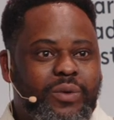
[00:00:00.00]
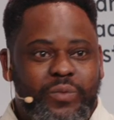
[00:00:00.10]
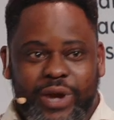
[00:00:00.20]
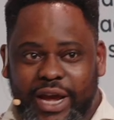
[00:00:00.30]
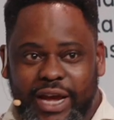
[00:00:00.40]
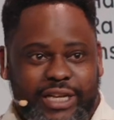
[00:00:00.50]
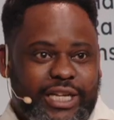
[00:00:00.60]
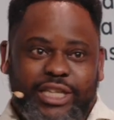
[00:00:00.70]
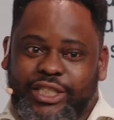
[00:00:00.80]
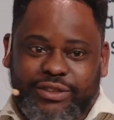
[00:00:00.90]
where the
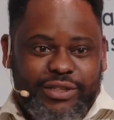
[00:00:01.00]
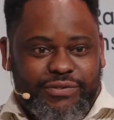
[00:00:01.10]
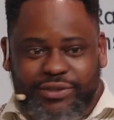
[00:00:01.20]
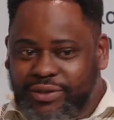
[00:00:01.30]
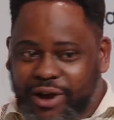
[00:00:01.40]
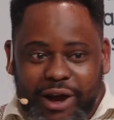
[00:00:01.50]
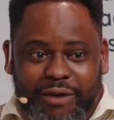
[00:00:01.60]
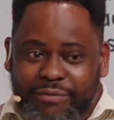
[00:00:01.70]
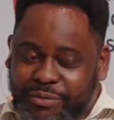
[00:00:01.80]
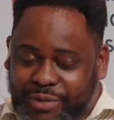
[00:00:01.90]
initiatives
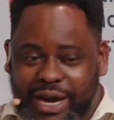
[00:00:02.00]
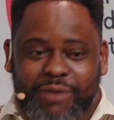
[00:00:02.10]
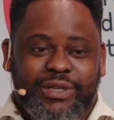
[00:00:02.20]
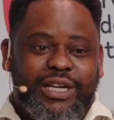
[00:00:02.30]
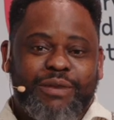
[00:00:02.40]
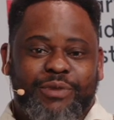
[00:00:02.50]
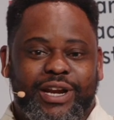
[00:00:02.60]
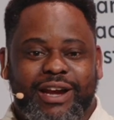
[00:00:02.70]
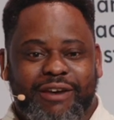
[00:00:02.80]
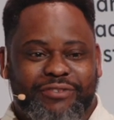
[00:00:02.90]
of, began with the
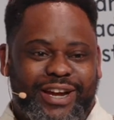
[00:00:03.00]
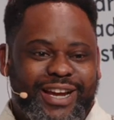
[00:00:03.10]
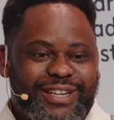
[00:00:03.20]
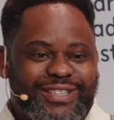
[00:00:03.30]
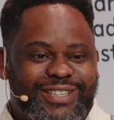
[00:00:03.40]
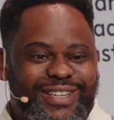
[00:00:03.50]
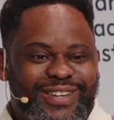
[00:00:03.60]
liberated Africans,